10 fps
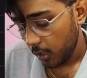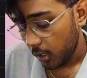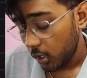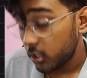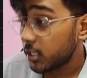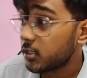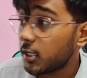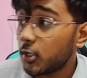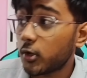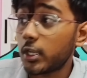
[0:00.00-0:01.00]
You just need
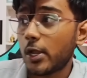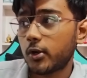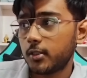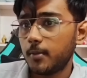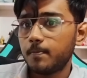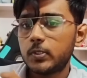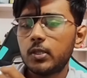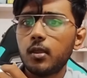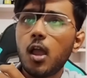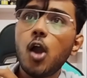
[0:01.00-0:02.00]
to reorder them.
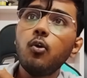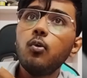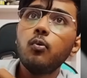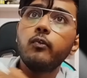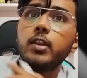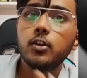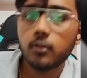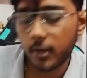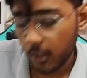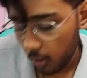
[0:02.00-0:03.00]
How we need to
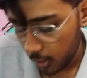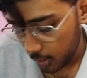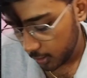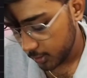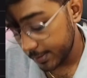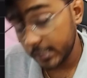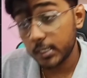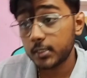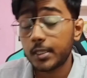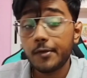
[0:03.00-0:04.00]
reorder is they
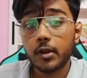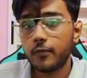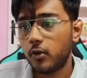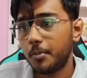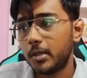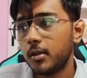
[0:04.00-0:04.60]
just given a format.